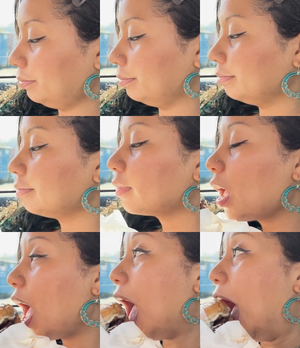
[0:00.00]
So my
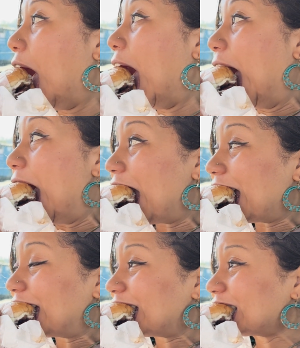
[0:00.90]
wife got the mushroom
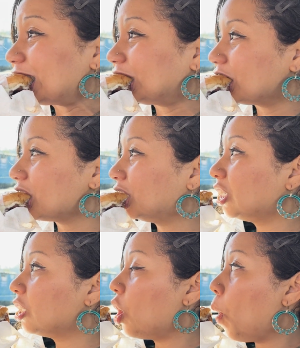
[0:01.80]
burger, and I
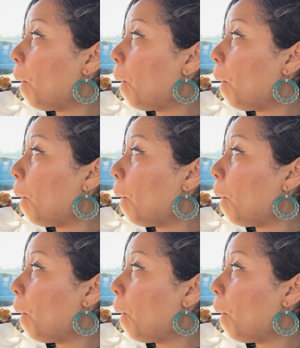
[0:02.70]
got the